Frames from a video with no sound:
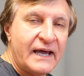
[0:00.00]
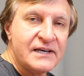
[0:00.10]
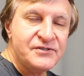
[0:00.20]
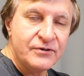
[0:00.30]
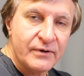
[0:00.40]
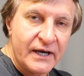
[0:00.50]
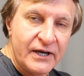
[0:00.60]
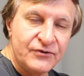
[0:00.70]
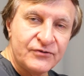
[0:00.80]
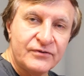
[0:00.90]
as you
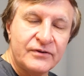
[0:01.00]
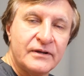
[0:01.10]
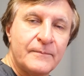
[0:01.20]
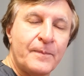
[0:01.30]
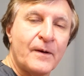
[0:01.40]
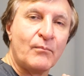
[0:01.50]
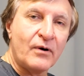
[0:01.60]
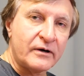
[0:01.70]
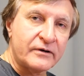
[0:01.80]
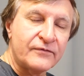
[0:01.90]
age, the
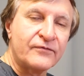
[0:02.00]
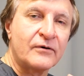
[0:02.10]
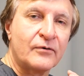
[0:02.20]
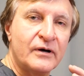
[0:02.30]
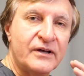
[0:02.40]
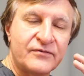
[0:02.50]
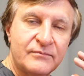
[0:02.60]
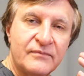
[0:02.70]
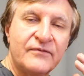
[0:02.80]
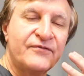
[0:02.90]
marker for going
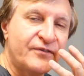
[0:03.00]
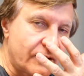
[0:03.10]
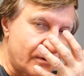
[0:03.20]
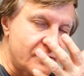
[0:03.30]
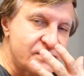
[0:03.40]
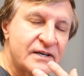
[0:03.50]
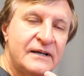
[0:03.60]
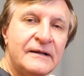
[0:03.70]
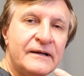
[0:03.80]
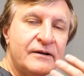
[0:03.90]
from fillers
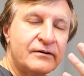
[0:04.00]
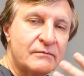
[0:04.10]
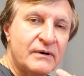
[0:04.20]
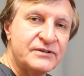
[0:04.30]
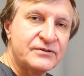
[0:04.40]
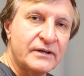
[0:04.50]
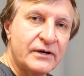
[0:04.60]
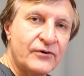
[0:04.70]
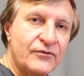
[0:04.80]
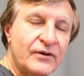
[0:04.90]
and
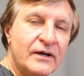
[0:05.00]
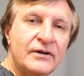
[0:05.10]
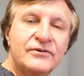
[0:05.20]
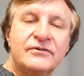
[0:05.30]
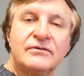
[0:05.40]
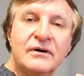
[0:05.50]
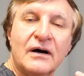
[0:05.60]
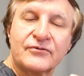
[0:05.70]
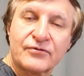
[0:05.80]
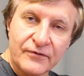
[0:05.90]
neuromodulators to
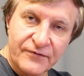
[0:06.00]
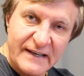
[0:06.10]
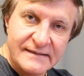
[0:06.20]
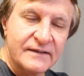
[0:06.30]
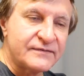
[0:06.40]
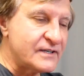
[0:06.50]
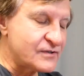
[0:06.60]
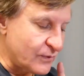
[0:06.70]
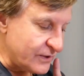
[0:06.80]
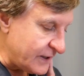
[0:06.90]
a true facelift
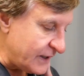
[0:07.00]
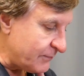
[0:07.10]
is when